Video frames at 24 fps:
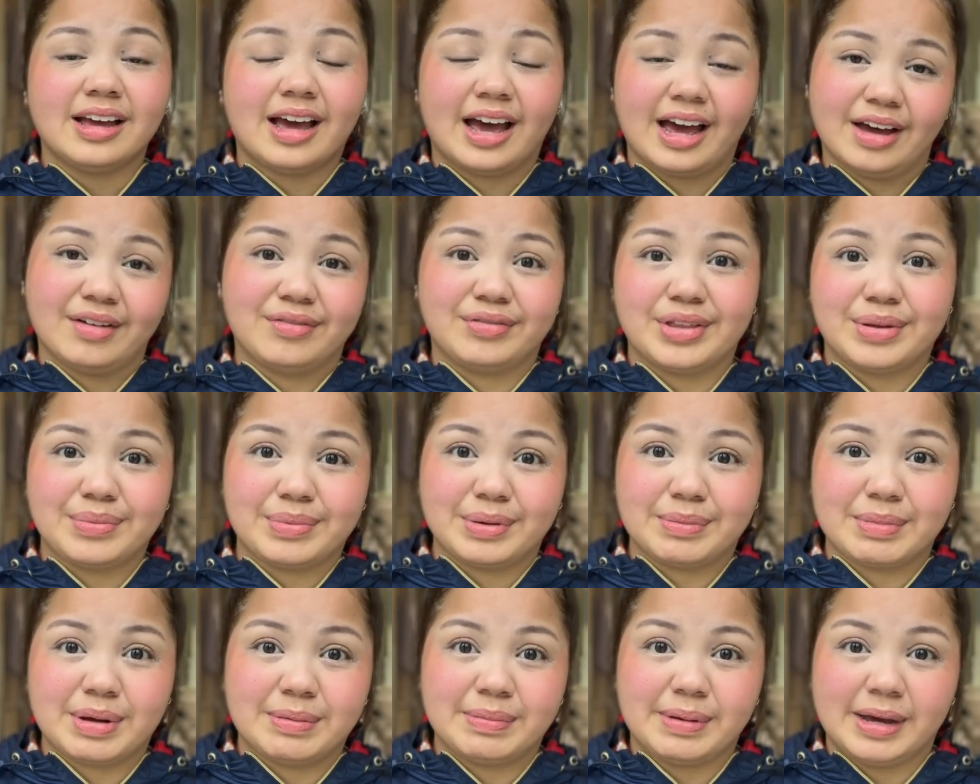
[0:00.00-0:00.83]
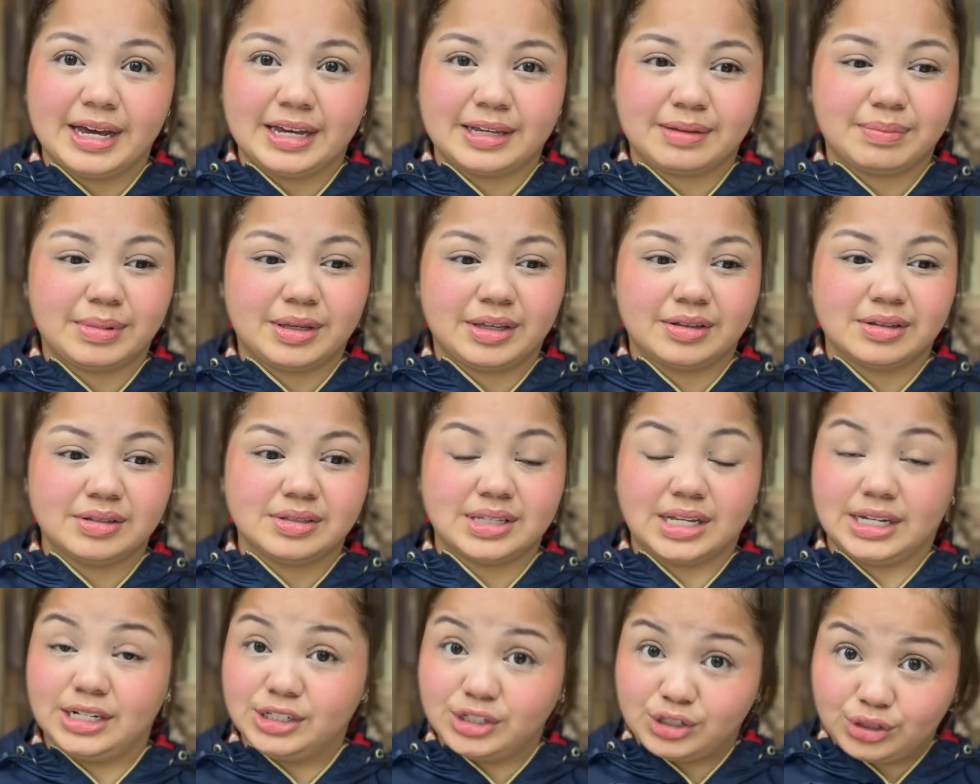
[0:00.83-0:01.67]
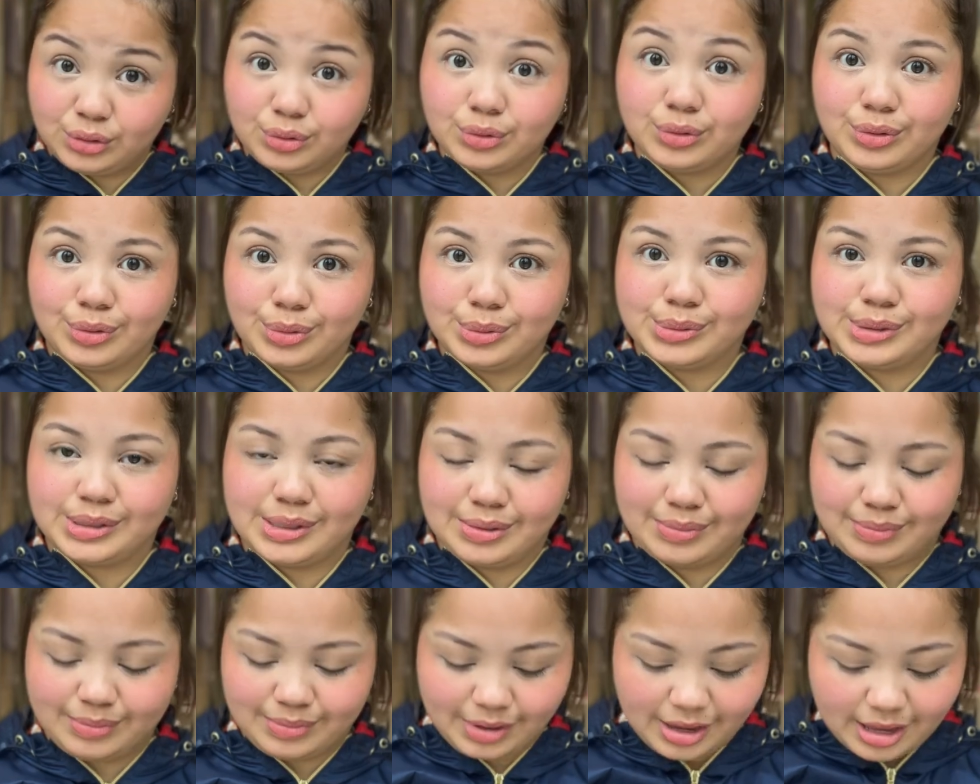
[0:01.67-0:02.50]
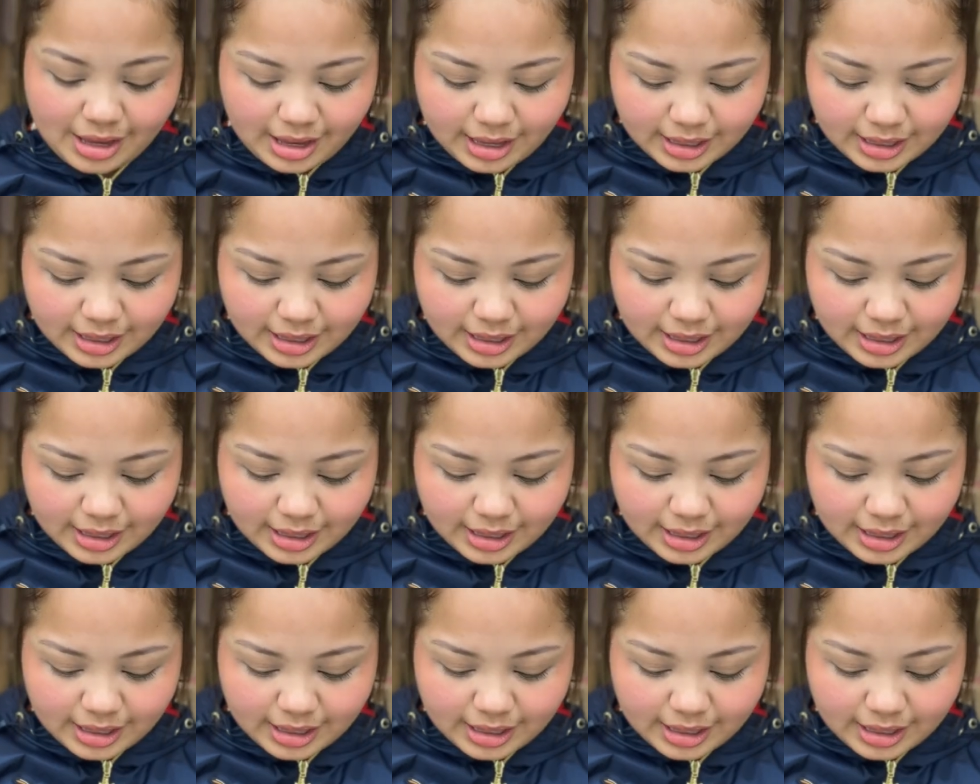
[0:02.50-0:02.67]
have them in my bag because I do use them.